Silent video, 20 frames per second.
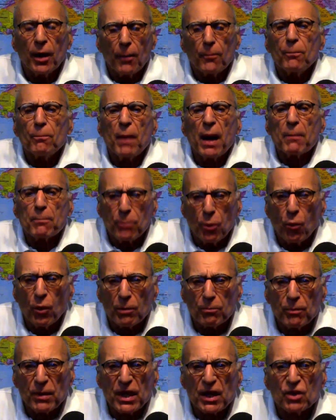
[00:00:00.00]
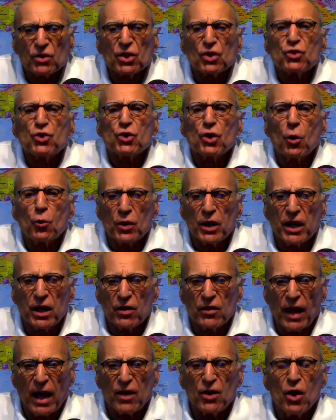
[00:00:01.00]
my point being is that you don't hear
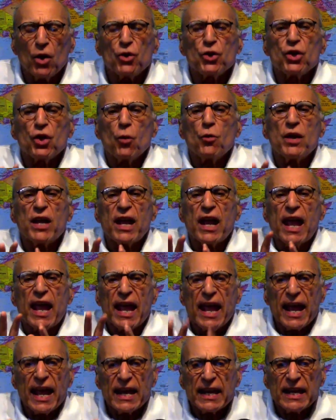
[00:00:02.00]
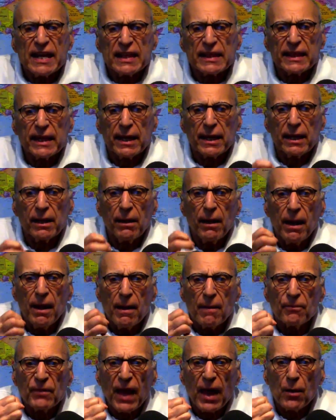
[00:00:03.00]
that. You don't hear anything
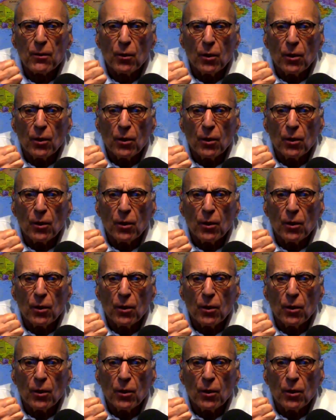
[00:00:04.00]
that